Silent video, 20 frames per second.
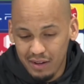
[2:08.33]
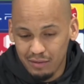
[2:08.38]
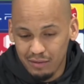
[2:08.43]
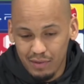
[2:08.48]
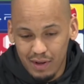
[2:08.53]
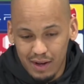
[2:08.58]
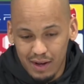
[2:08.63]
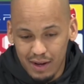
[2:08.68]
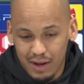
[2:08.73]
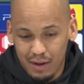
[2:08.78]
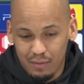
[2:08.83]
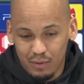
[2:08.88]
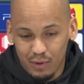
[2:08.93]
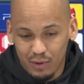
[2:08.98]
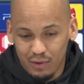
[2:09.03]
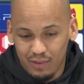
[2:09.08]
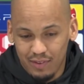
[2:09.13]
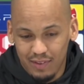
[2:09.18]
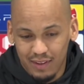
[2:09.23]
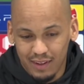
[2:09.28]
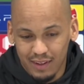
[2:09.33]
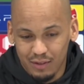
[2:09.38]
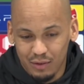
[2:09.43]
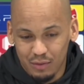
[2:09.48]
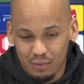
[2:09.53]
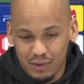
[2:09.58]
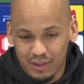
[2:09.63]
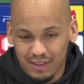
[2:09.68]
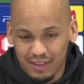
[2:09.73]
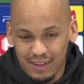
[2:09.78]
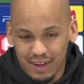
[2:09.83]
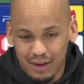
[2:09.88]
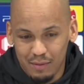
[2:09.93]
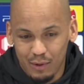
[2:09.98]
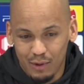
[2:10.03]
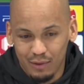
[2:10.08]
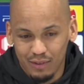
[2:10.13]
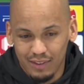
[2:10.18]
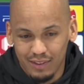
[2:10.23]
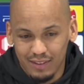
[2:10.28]
I'm not think too much
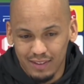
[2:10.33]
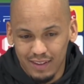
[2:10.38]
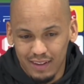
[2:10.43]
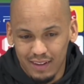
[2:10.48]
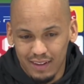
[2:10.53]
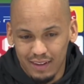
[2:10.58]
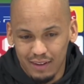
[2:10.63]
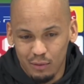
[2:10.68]
about this.